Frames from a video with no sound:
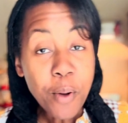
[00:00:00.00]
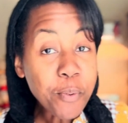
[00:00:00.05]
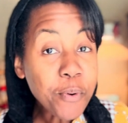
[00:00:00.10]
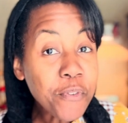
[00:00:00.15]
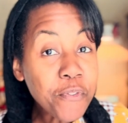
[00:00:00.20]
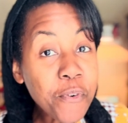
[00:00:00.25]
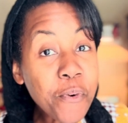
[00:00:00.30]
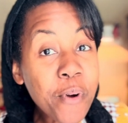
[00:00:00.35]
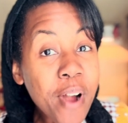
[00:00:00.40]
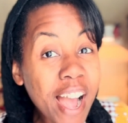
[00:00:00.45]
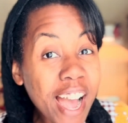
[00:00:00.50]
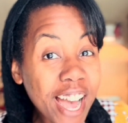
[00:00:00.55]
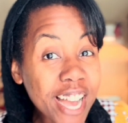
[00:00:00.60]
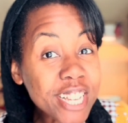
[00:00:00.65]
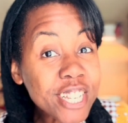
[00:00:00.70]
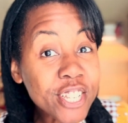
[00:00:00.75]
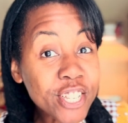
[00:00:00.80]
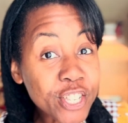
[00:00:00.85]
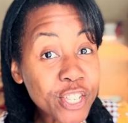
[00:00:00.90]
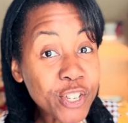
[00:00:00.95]
before I
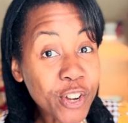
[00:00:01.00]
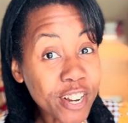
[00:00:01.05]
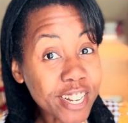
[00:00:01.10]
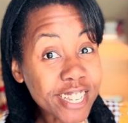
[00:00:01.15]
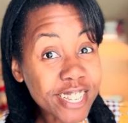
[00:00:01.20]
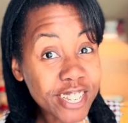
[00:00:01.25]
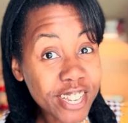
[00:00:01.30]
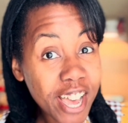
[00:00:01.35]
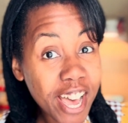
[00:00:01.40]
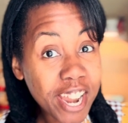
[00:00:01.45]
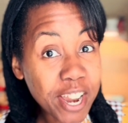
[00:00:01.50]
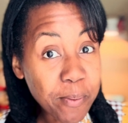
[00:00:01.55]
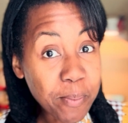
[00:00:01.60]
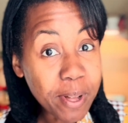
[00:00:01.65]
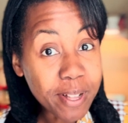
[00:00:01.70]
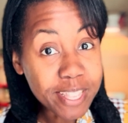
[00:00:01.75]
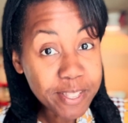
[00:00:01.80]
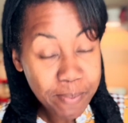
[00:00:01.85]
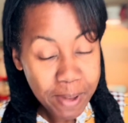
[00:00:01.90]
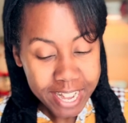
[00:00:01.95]
actually start to chat
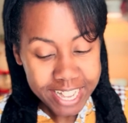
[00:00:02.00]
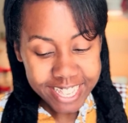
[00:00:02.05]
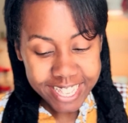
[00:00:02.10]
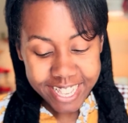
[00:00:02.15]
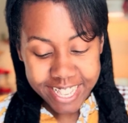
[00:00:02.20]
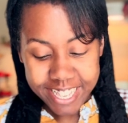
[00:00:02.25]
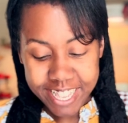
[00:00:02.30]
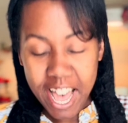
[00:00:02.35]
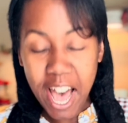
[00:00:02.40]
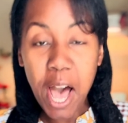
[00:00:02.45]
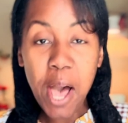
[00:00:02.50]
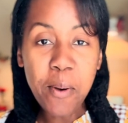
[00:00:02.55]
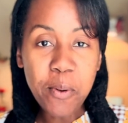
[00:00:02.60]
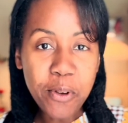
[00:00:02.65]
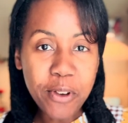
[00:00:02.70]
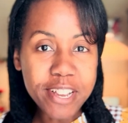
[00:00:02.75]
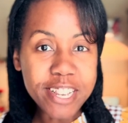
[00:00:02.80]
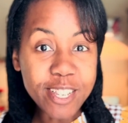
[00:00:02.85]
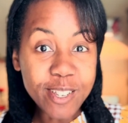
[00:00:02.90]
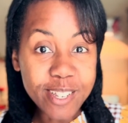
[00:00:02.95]
about spices, I'm
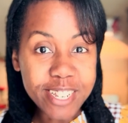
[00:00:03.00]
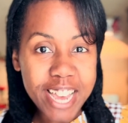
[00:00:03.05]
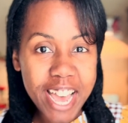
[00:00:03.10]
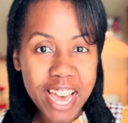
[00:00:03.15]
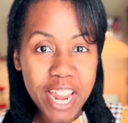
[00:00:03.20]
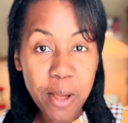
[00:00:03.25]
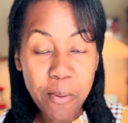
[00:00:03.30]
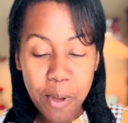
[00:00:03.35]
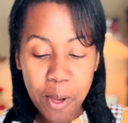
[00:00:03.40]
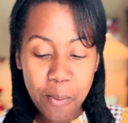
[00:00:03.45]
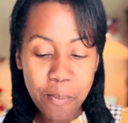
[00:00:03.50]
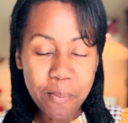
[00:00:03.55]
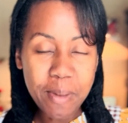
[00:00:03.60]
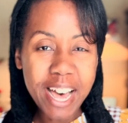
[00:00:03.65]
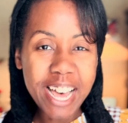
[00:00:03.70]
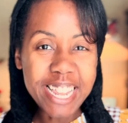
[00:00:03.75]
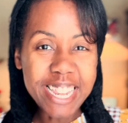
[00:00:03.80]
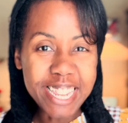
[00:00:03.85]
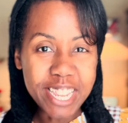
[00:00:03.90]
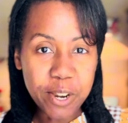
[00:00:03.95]
going to chat about
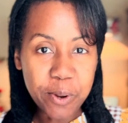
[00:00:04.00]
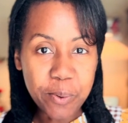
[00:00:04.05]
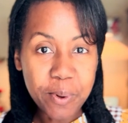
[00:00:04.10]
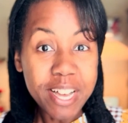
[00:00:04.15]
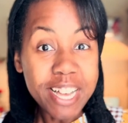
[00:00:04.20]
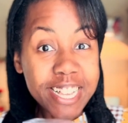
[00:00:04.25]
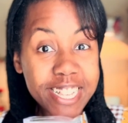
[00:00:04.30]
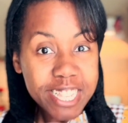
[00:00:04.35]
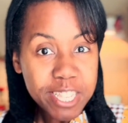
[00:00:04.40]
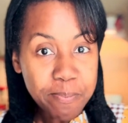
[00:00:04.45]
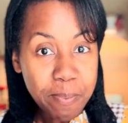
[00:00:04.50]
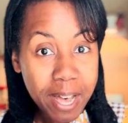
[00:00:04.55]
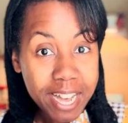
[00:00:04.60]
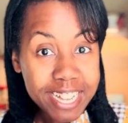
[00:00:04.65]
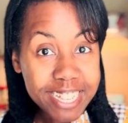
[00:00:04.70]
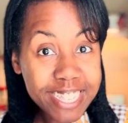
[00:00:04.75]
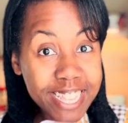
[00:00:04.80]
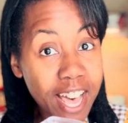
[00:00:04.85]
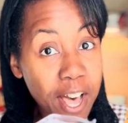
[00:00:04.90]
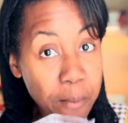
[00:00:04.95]
my little
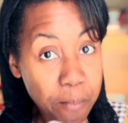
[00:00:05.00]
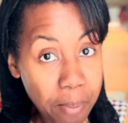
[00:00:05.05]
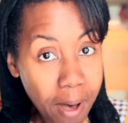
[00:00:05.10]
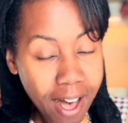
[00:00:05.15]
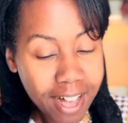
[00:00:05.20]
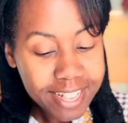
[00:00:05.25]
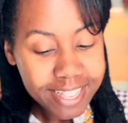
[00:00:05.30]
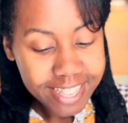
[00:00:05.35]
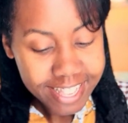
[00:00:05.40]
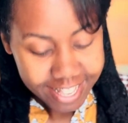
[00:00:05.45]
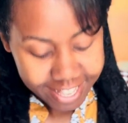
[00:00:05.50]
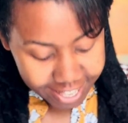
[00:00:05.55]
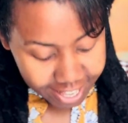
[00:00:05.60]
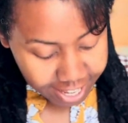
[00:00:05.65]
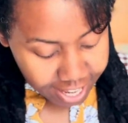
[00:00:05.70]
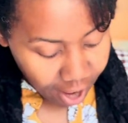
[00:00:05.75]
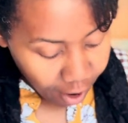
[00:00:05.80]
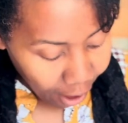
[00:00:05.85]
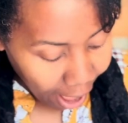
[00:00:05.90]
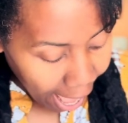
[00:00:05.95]
spice boxes.
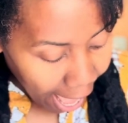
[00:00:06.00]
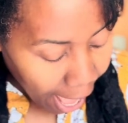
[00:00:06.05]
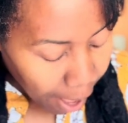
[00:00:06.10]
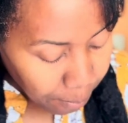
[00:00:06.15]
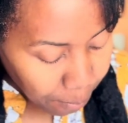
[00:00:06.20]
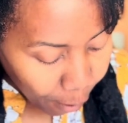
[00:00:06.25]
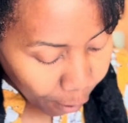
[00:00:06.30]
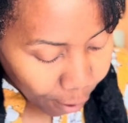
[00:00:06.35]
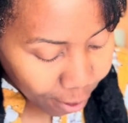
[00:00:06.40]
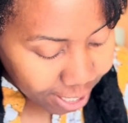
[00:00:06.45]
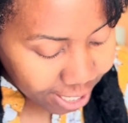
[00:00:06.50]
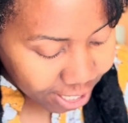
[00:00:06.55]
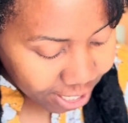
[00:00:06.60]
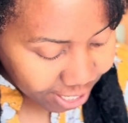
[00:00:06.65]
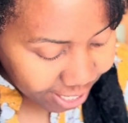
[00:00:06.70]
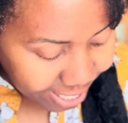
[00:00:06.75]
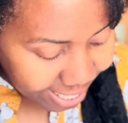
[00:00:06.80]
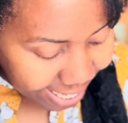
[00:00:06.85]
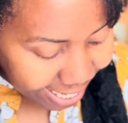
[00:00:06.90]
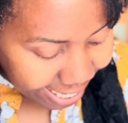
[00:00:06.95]
Now, I
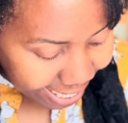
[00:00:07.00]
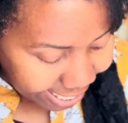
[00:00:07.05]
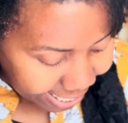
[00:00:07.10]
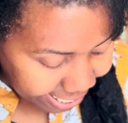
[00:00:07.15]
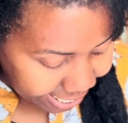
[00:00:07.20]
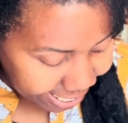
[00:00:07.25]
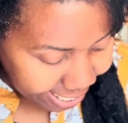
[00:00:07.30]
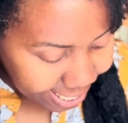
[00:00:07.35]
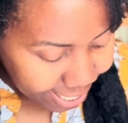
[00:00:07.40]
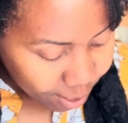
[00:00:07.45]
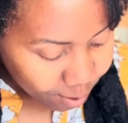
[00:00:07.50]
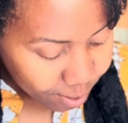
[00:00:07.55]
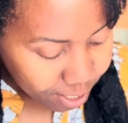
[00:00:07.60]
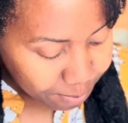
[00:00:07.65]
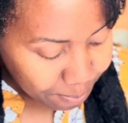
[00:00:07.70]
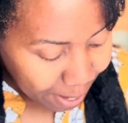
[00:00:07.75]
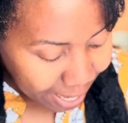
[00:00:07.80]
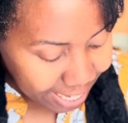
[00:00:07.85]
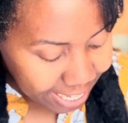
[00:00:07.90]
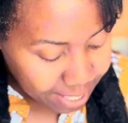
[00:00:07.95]
purchased these little
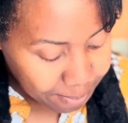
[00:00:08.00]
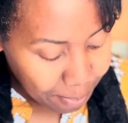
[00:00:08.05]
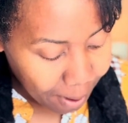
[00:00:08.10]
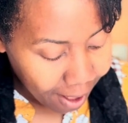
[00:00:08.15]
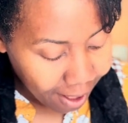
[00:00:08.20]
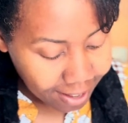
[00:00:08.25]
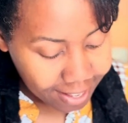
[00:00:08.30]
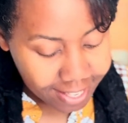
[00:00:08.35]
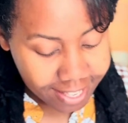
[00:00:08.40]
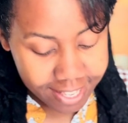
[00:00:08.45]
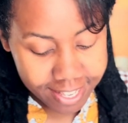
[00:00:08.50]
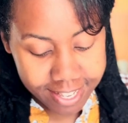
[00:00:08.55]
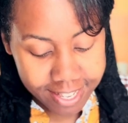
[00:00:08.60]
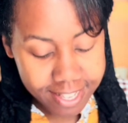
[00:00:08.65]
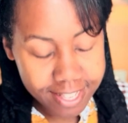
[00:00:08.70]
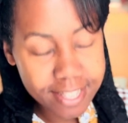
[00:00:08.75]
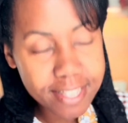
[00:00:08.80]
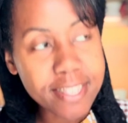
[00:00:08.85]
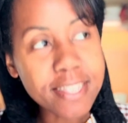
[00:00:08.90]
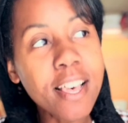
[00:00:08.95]
spice
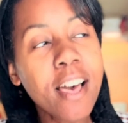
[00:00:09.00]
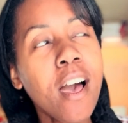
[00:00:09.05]
boxes,